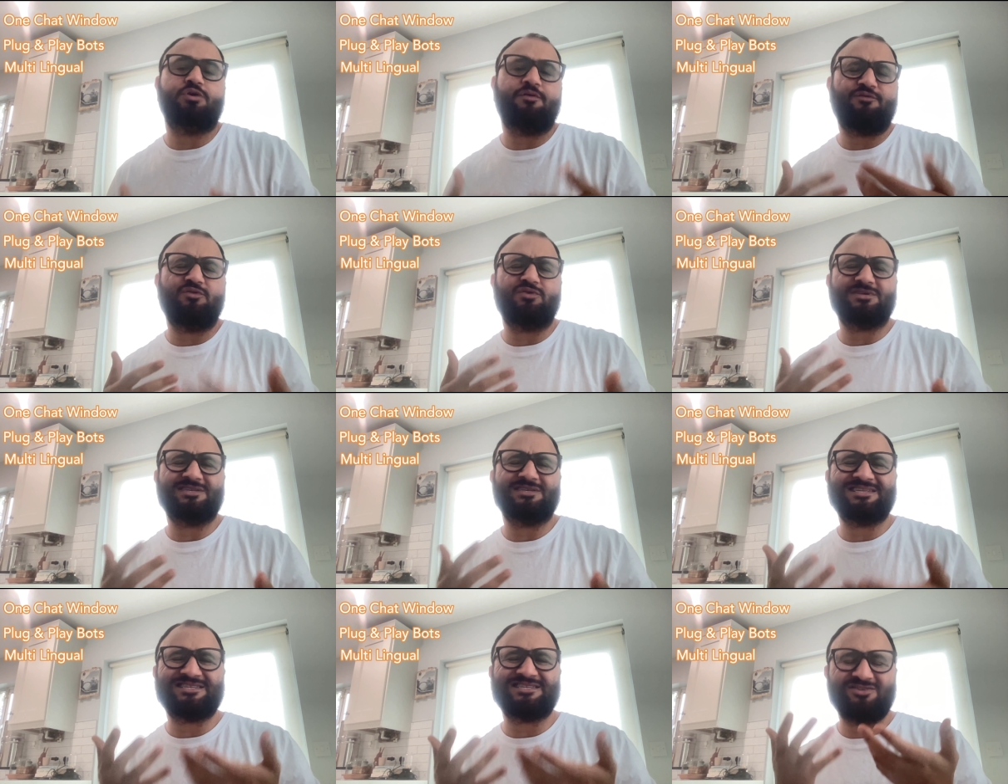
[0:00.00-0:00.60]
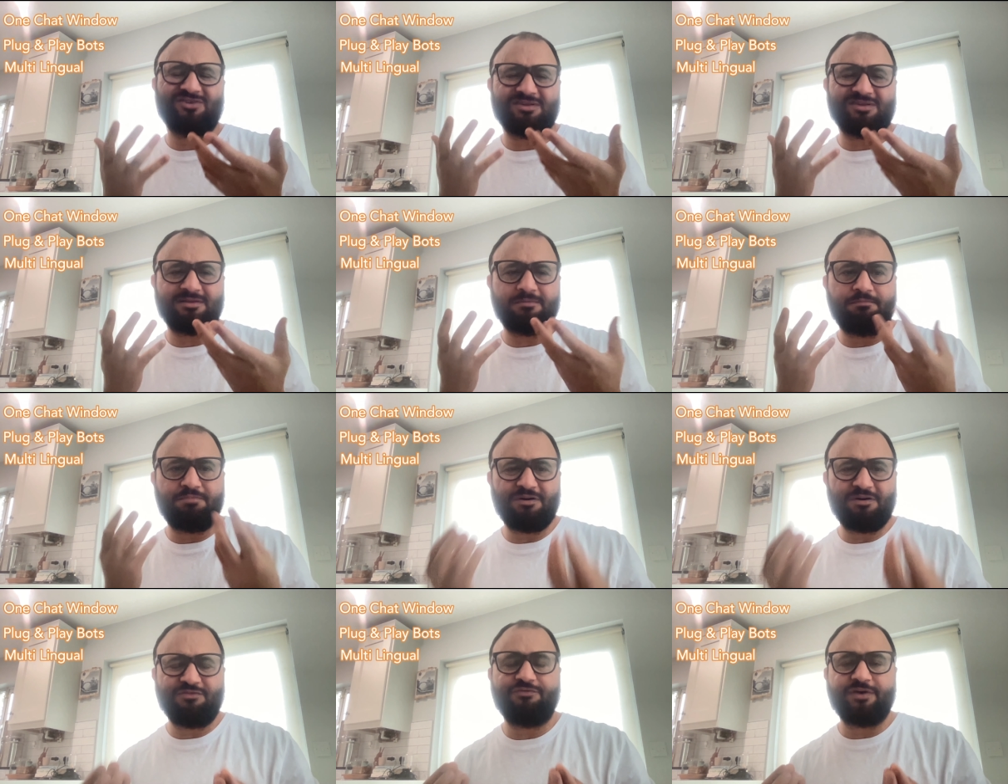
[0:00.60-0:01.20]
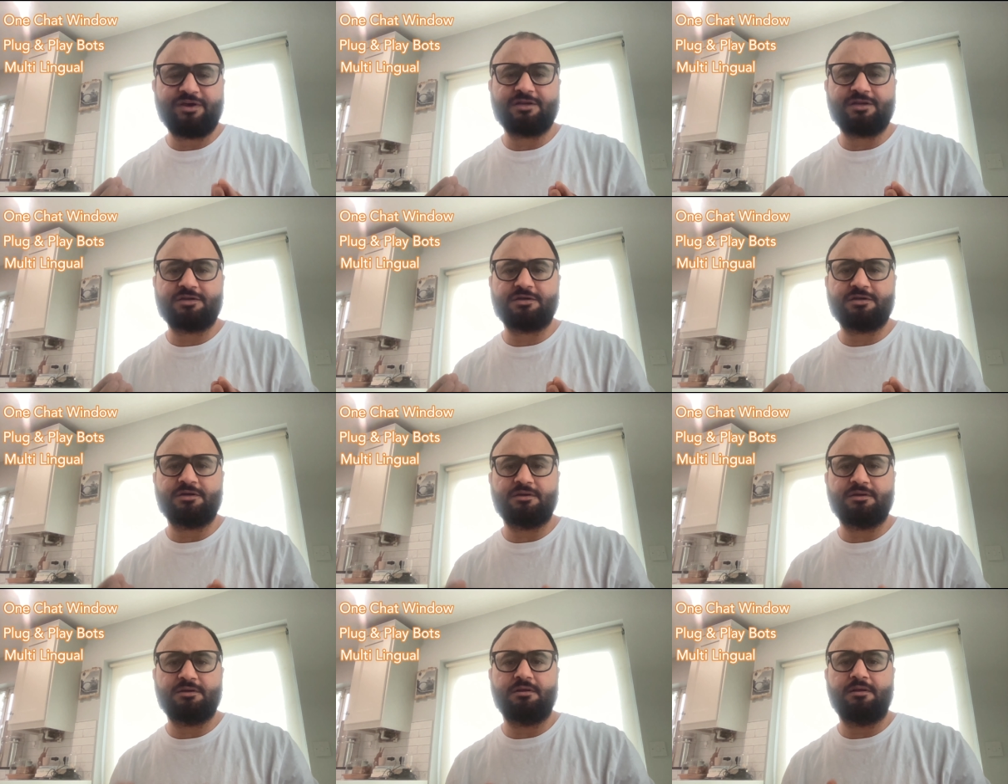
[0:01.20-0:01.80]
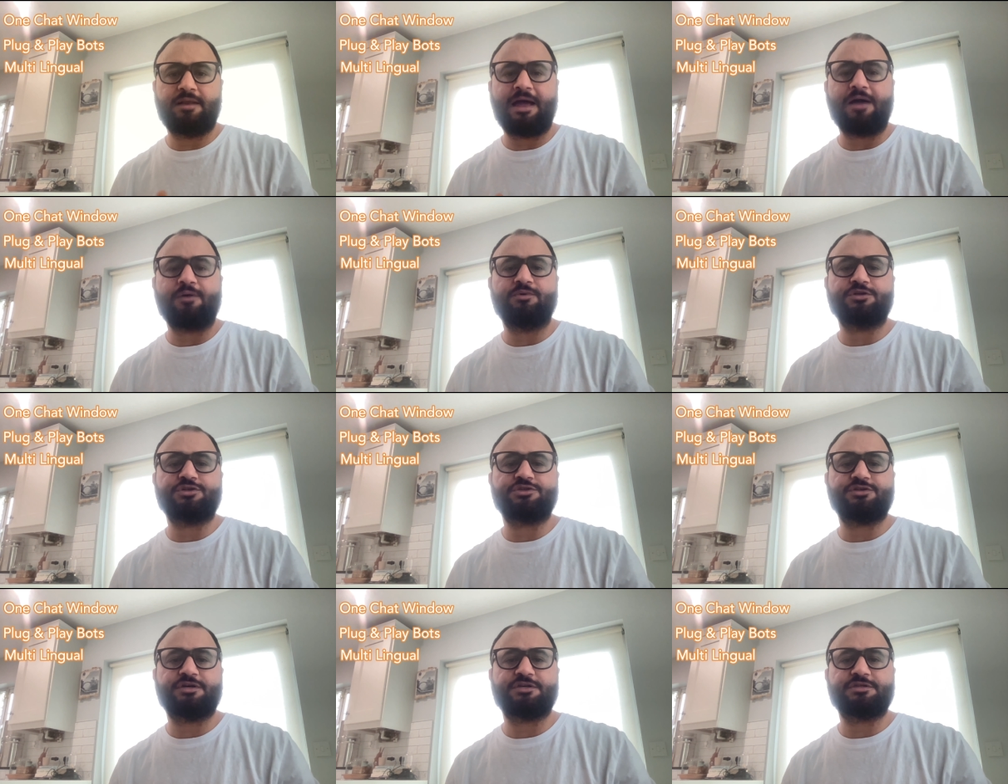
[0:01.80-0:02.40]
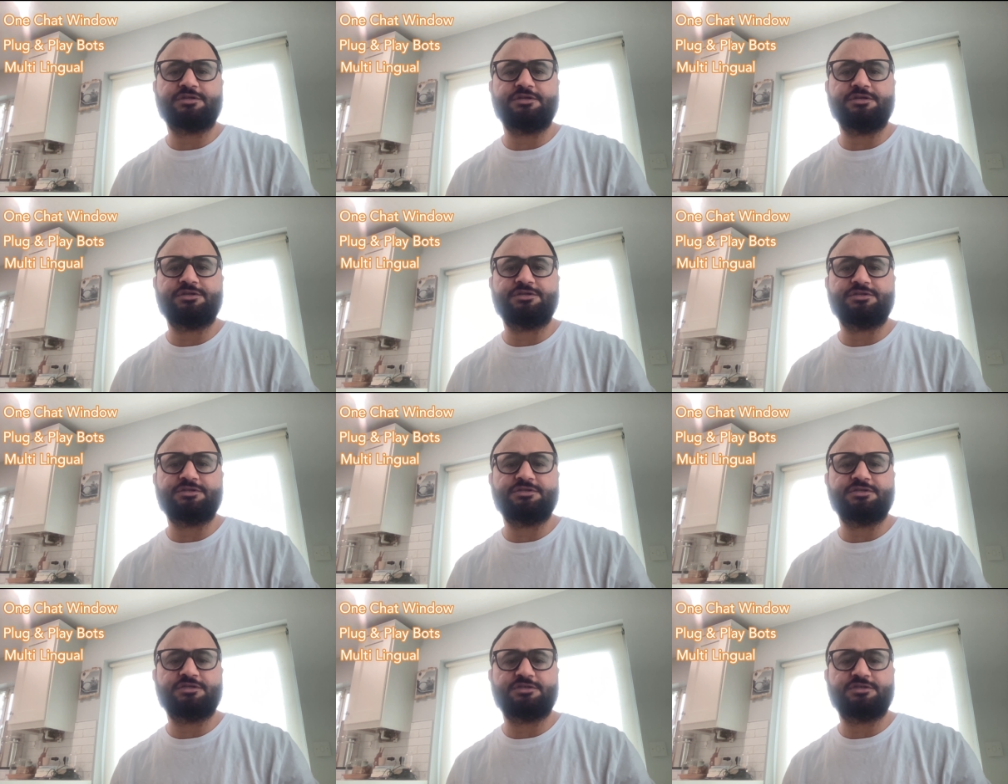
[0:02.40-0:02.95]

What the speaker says: Of course, it's not the perfect language translations.